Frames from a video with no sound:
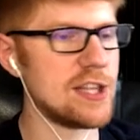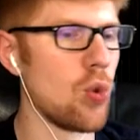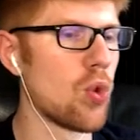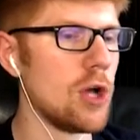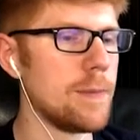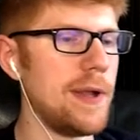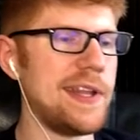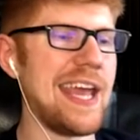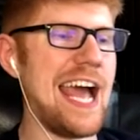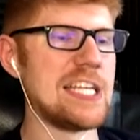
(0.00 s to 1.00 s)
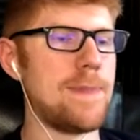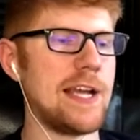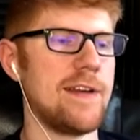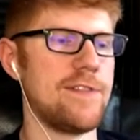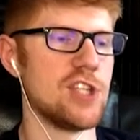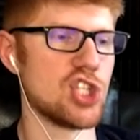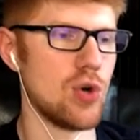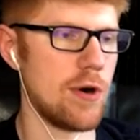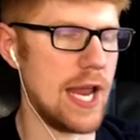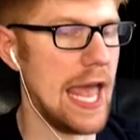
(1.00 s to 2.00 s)
that the world-building aspect of the
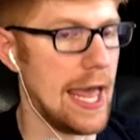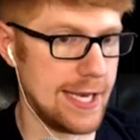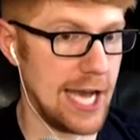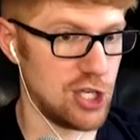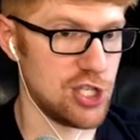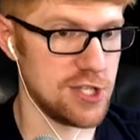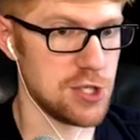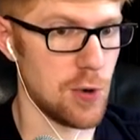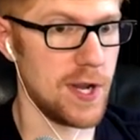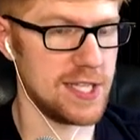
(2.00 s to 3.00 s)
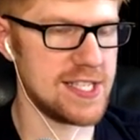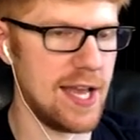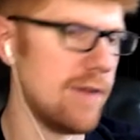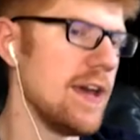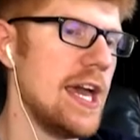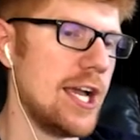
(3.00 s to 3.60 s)
story, not just the story itself,